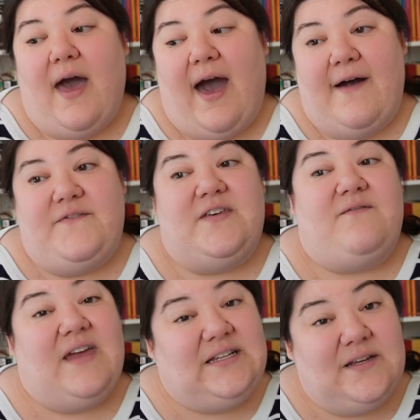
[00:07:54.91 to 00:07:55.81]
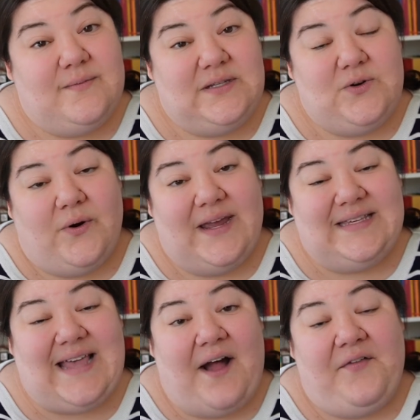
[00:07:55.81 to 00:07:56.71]
of the victim
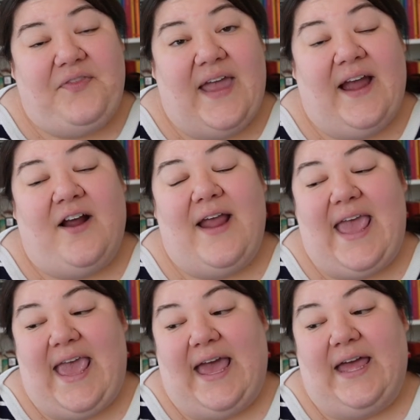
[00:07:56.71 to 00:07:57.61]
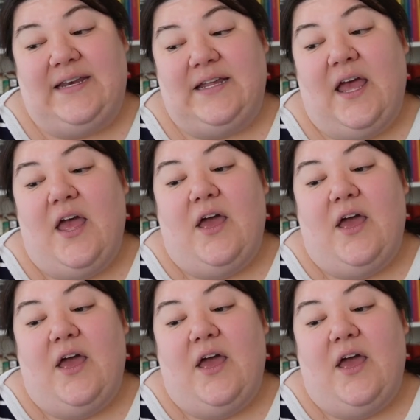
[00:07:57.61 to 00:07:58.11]
stories out there and